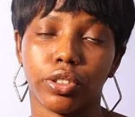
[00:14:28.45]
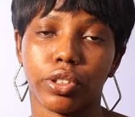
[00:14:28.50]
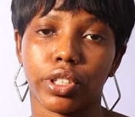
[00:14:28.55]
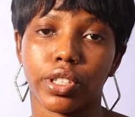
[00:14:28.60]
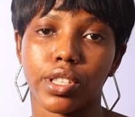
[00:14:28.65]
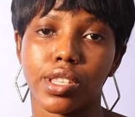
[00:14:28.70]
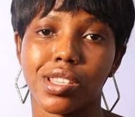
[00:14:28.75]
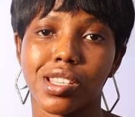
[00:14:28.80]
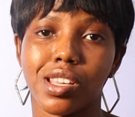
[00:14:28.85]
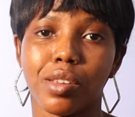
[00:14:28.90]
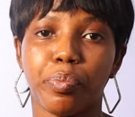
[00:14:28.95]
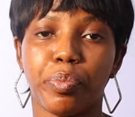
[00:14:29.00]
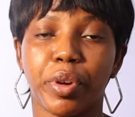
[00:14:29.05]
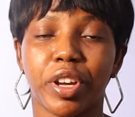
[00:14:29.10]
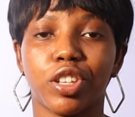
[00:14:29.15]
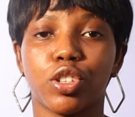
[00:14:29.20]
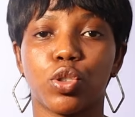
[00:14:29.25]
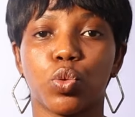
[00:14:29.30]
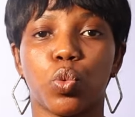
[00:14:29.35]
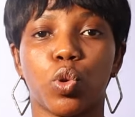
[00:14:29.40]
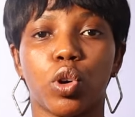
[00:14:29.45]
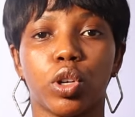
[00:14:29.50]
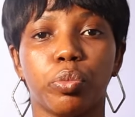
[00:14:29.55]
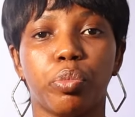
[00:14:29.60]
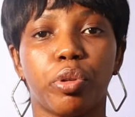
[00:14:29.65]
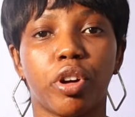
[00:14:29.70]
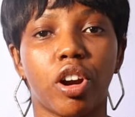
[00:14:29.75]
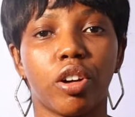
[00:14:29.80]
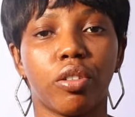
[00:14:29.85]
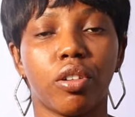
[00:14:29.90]
You can see page
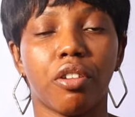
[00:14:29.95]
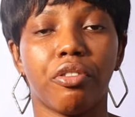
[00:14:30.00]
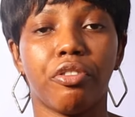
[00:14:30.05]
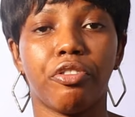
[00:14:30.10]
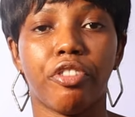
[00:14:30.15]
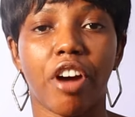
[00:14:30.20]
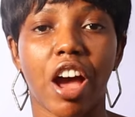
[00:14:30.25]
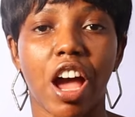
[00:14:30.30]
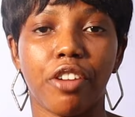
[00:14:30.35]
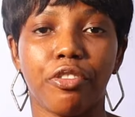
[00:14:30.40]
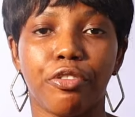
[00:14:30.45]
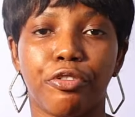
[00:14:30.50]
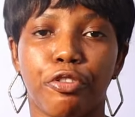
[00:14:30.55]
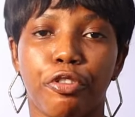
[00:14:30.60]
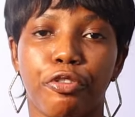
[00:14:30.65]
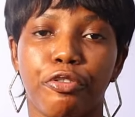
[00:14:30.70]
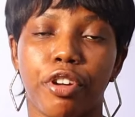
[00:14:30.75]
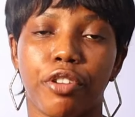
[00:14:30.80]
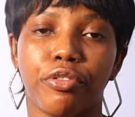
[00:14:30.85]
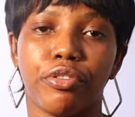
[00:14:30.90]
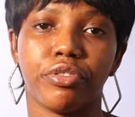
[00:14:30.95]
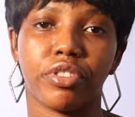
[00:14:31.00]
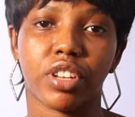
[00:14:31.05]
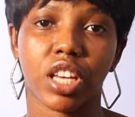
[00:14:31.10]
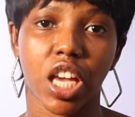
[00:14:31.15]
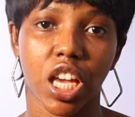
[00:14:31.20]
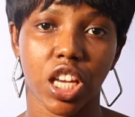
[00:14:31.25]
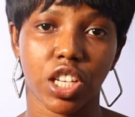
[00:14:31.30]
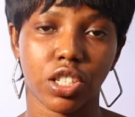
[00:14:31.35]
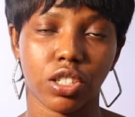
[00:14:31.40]
1, paragraph 5 for
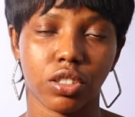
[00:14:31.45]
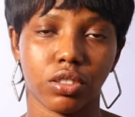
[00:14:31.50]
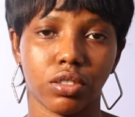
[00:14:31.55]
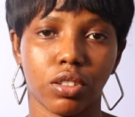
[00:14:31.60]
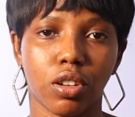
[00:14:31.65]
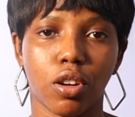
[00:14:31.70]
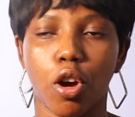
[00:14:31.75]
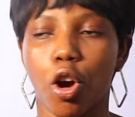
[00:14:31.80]
verification.